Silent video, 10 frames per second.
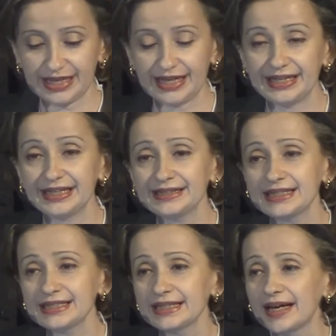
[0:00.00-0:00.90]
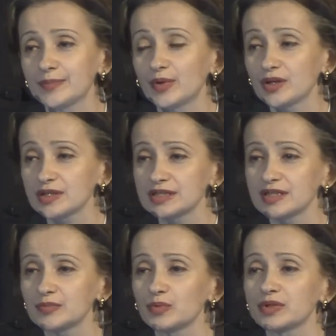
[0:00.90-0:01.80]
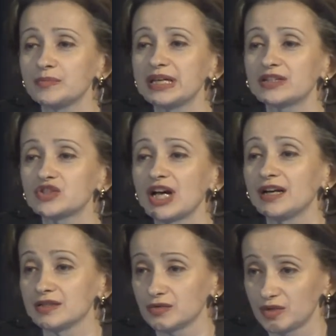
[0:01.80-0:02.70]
An interesting hypothesis with a big challenge for